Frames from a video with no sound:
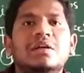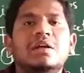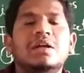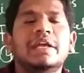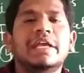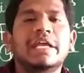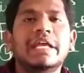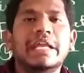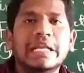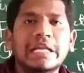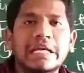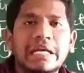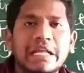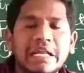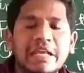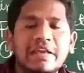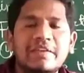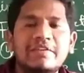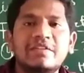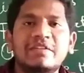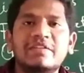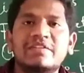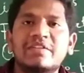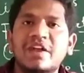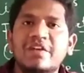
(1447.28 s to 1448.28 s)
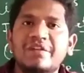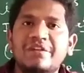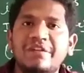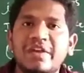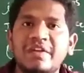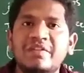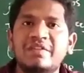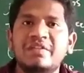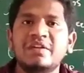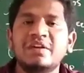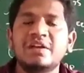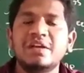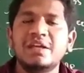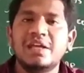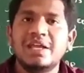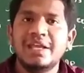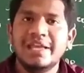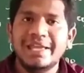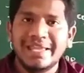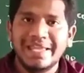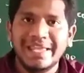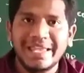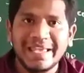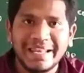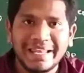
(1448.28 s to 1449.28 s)
increased surface
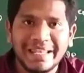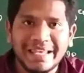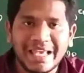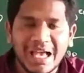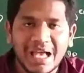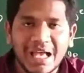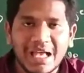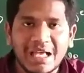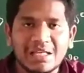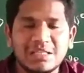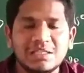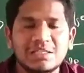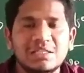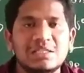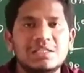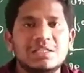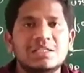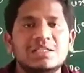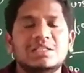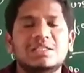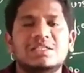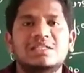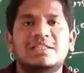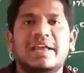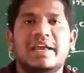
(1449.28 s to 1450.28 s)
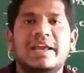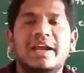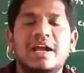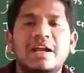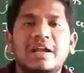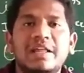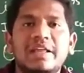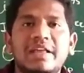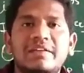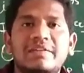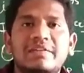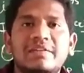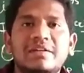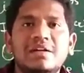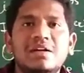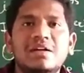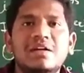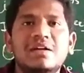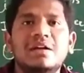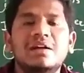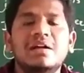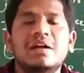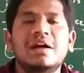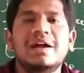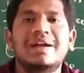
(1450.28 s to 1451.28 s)
area. Second is
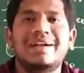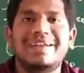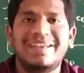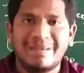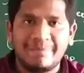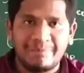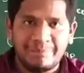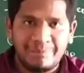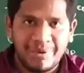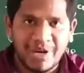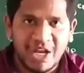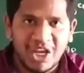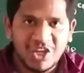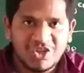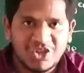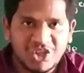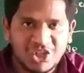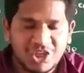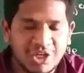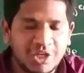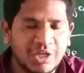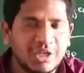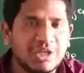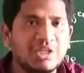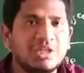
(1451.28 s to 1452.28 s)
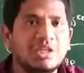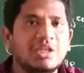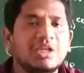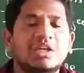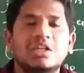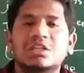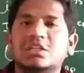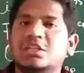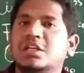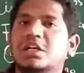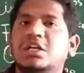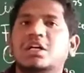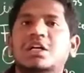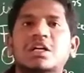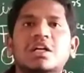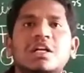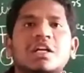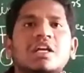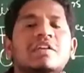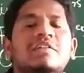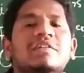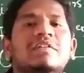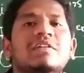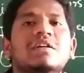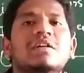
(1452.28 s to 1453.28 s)
temperature. Third
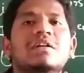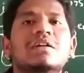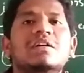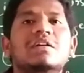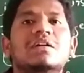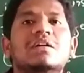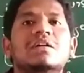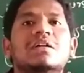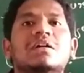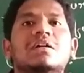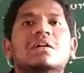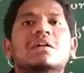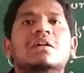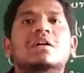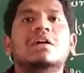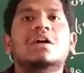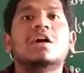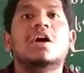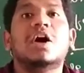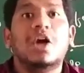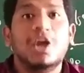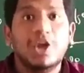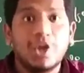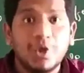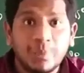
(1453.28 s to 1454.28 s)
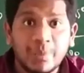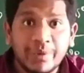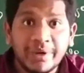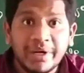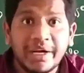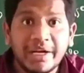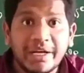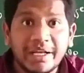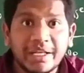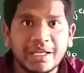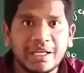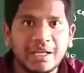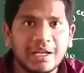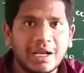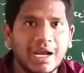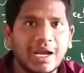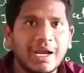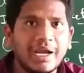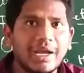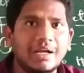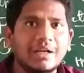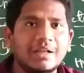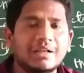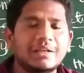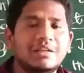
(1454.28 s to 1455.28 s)
is humidity,
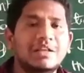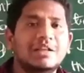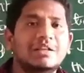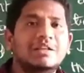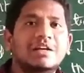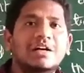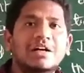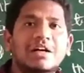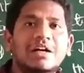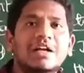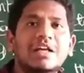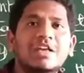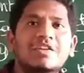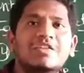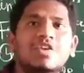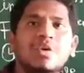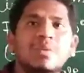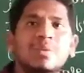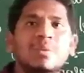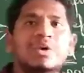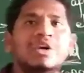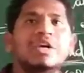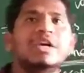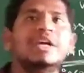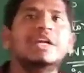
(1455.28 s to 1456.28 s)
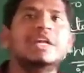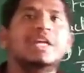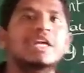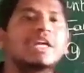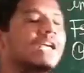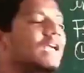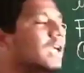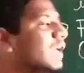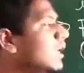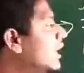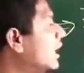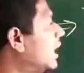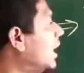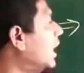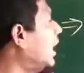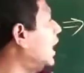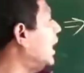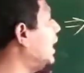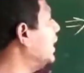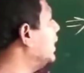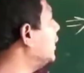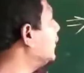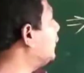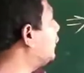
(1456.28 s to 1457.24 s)
right? The third is humidity and the